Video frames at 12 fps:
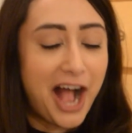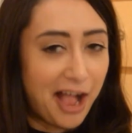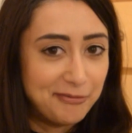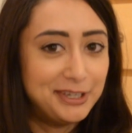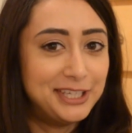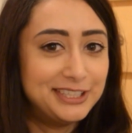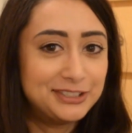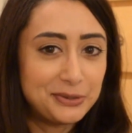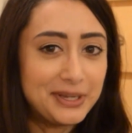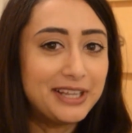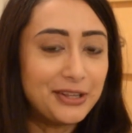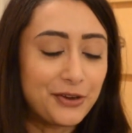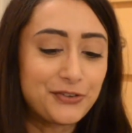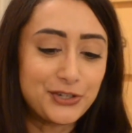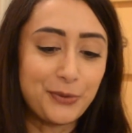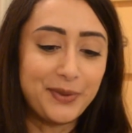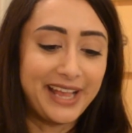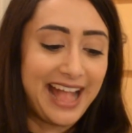I've been doing a lot of
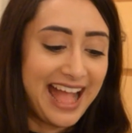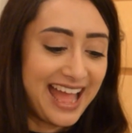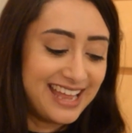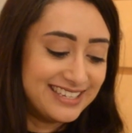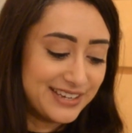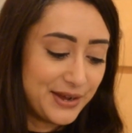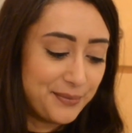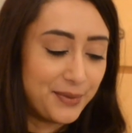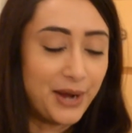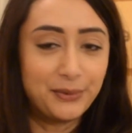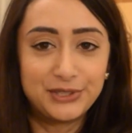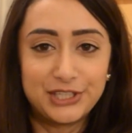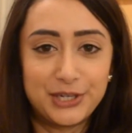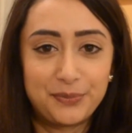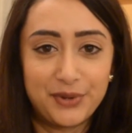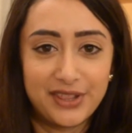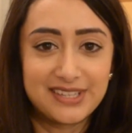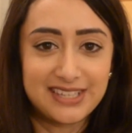shopping, and I wanted to
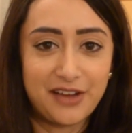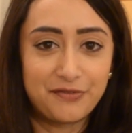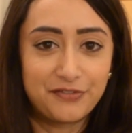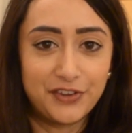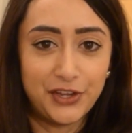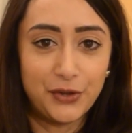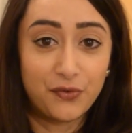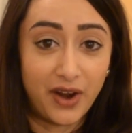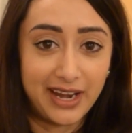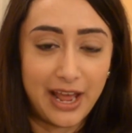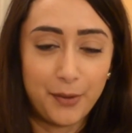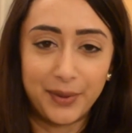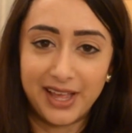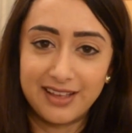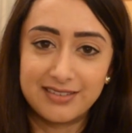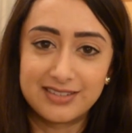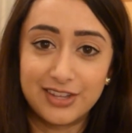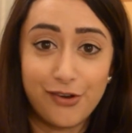put this up for you right now
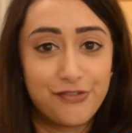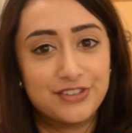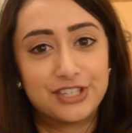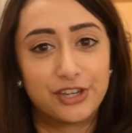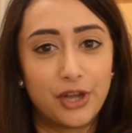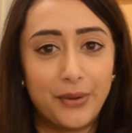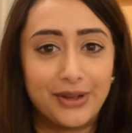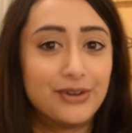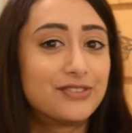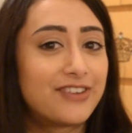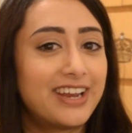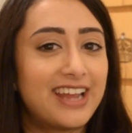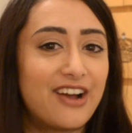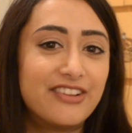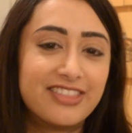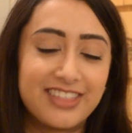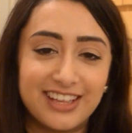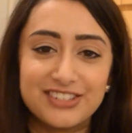because the offers are going on right now
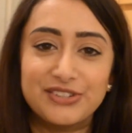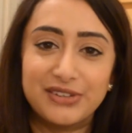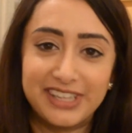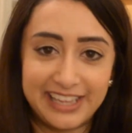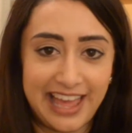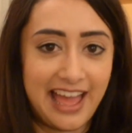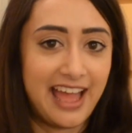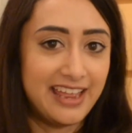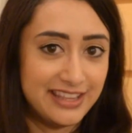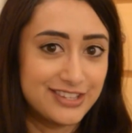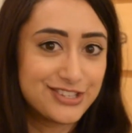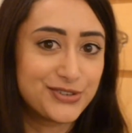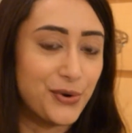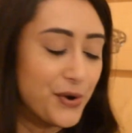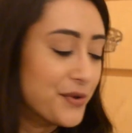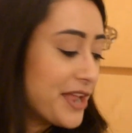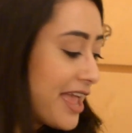and things you can get in store.